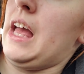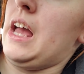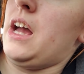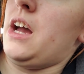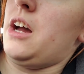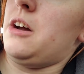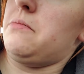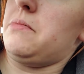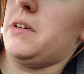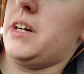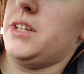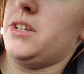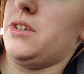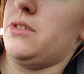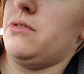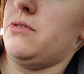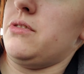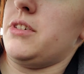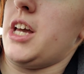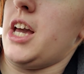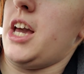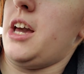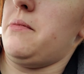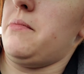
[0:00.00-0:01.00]
my total
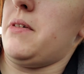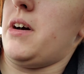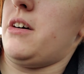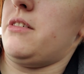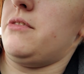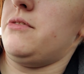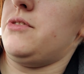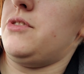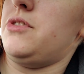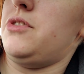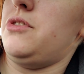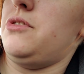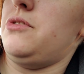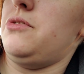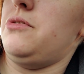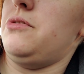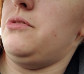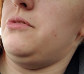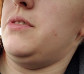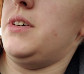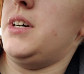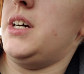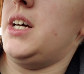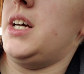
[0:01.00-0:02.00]
came out
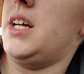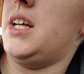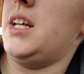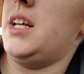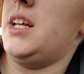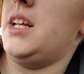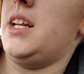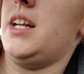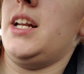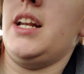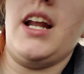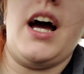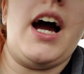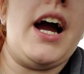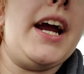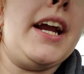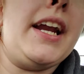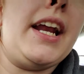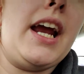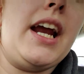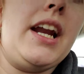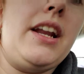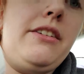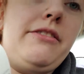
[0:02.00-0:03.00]
to
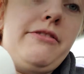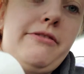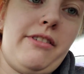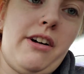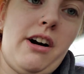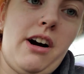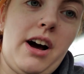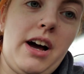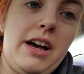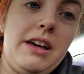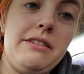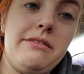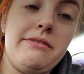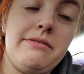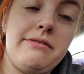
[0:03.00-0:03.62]
985